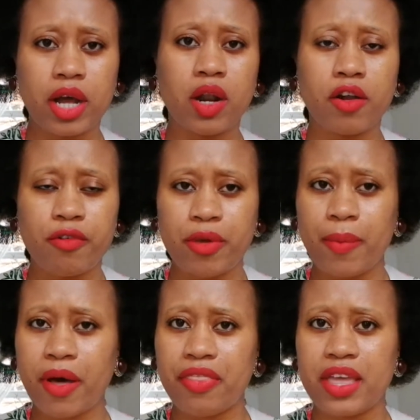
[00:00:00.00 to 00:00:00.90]
A lot of
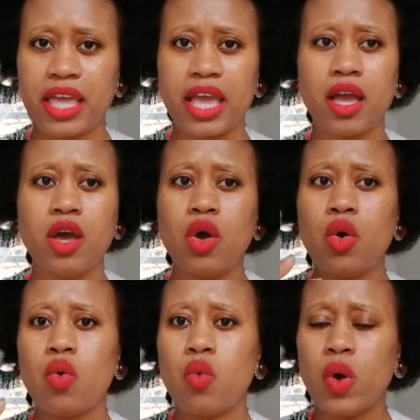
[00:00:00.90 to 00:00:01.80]
people are thinking,
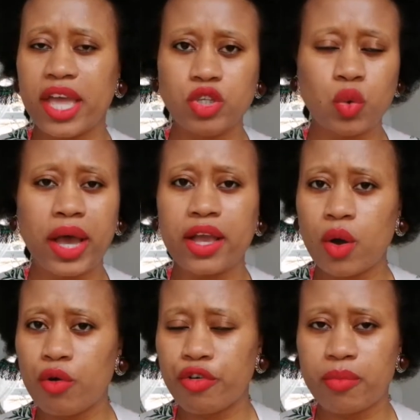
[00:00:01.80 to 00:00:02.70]
where do I
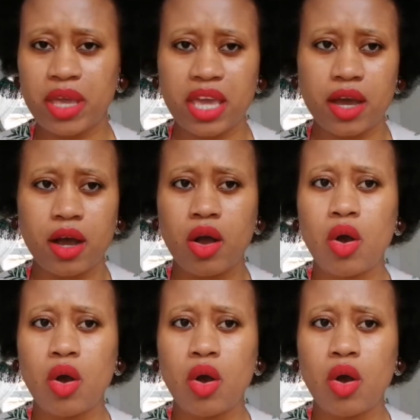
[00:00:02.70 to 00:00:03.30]
go from here?